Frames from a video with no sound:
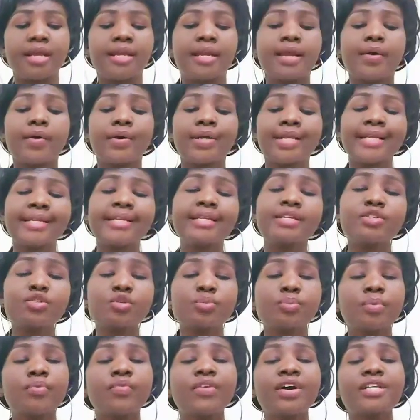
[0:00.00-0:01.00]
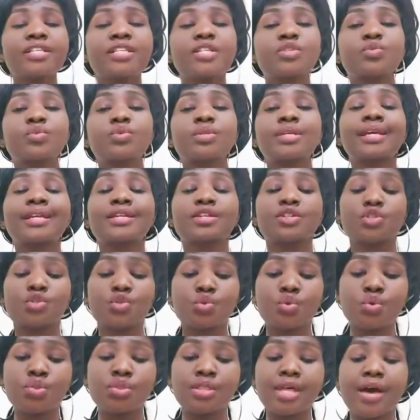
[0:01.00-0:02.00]
Now, cleaning supervisors will get
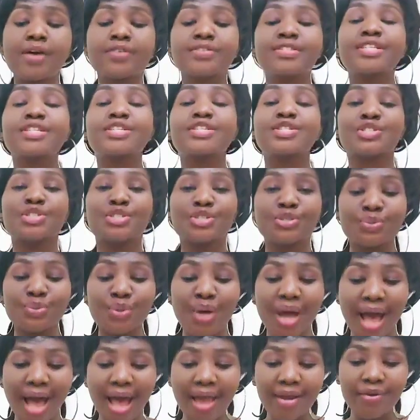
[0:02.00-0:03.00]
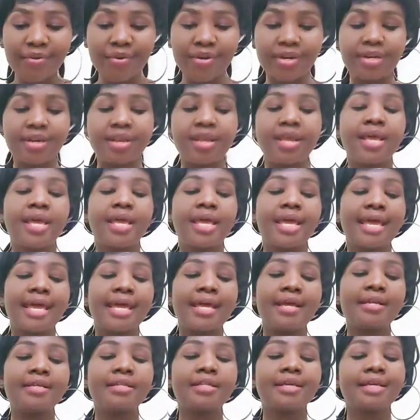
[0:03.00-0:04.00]
2,200
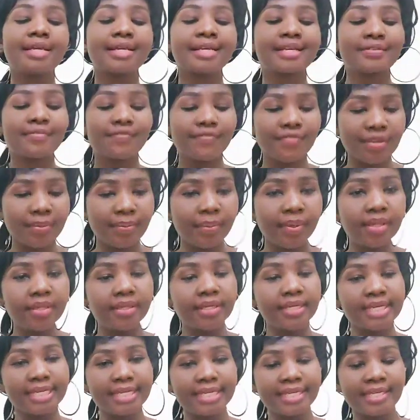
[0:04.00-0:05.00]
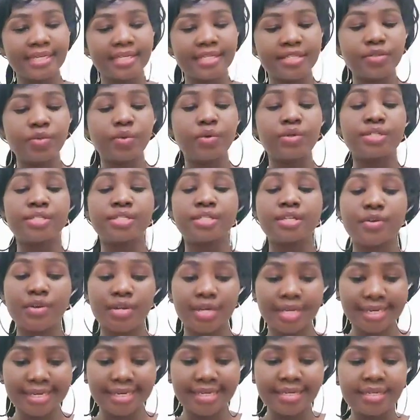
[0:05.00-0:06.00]
and the female cleaners,
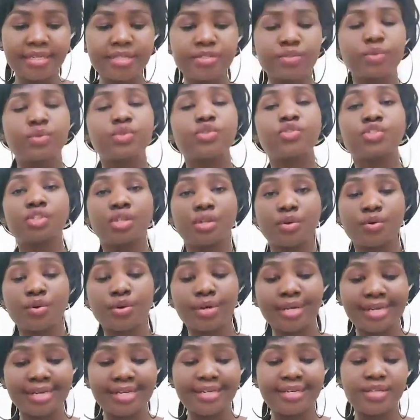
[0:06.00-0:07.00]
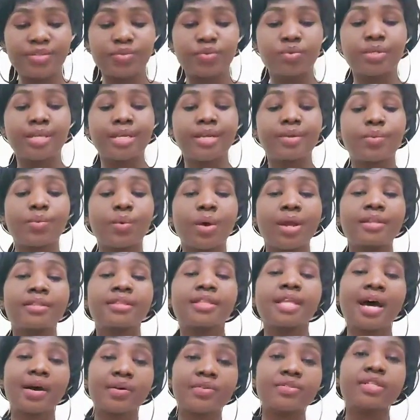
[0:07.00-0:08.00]
ordinary cleaners or general cleaners will get
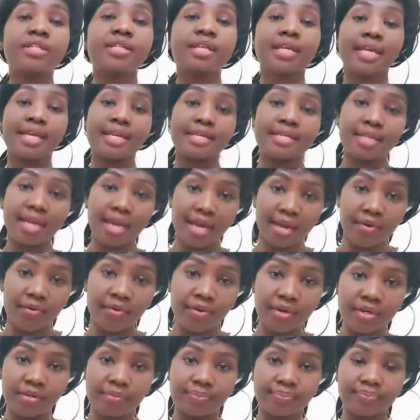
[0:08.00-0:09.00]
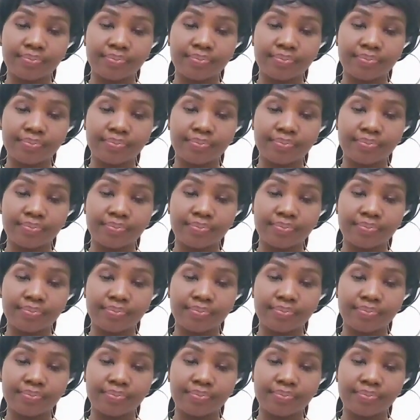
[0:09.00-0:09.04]
1,800.